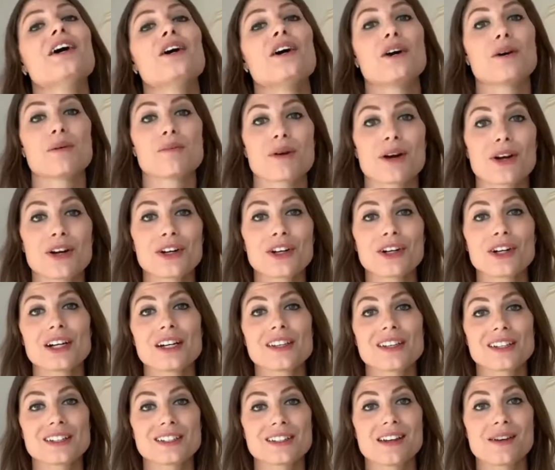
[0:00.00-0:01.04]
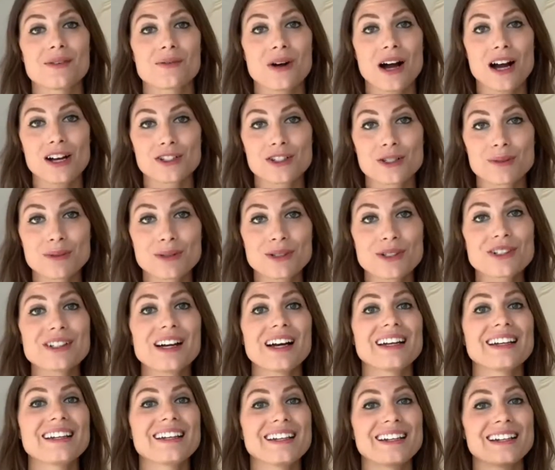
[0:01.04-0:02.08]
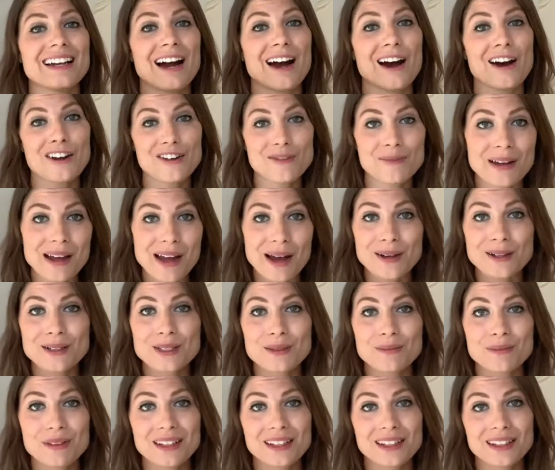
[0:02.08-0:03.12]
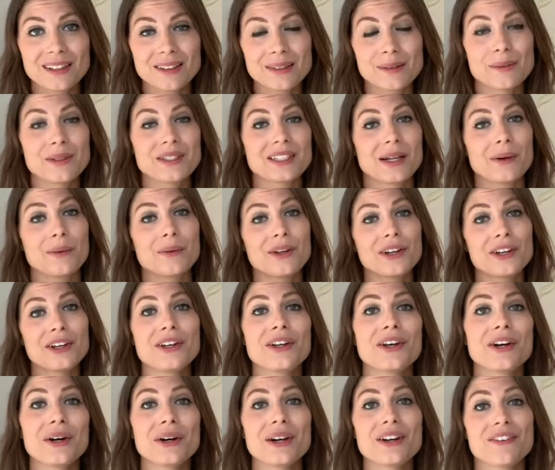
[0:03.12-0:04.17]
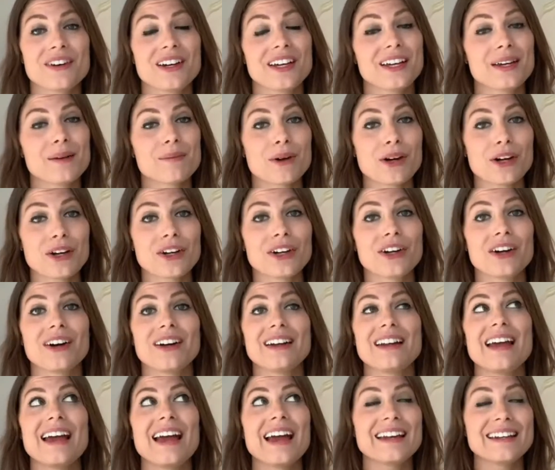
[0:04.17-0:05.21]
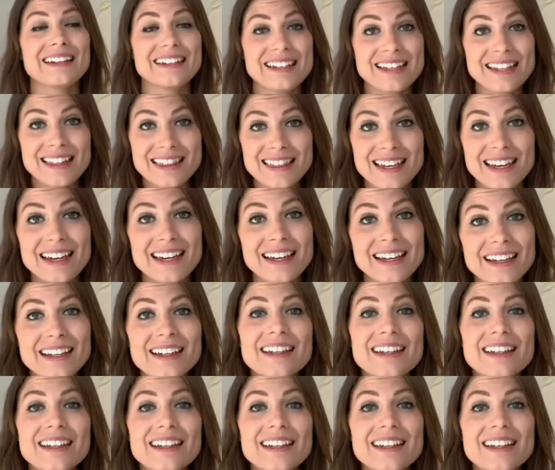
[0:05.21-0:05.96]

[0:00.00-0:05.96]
a marker that is not washable, I get it out of my house immediately, because I want to know if I get marker on anything